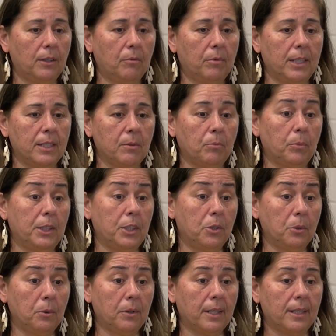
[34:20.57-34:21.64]
The reason we
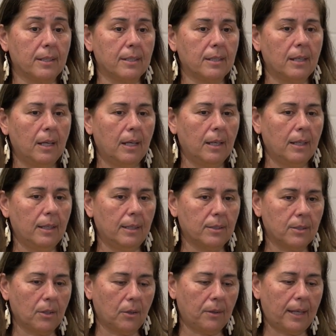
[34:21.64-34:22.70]
do this
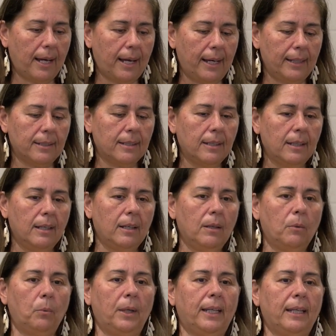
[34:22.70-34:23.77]
is so that
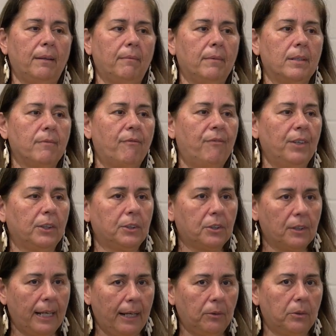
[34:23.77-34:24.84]
we can
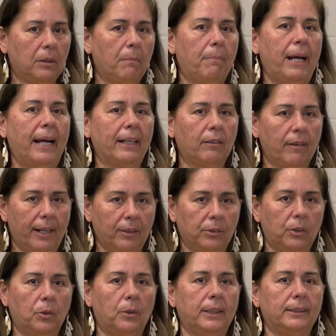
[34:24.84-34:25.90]
filter out the
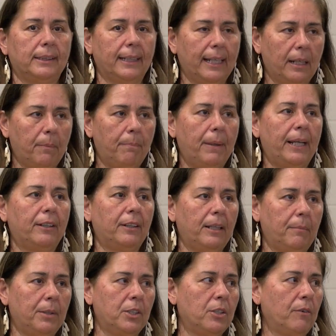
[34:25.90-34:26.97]
background noise and get a better
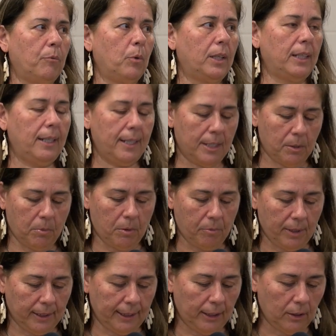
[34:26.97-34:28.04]
image of what it is we're
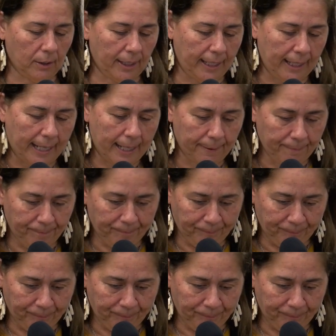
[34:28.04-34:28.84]
really looking at.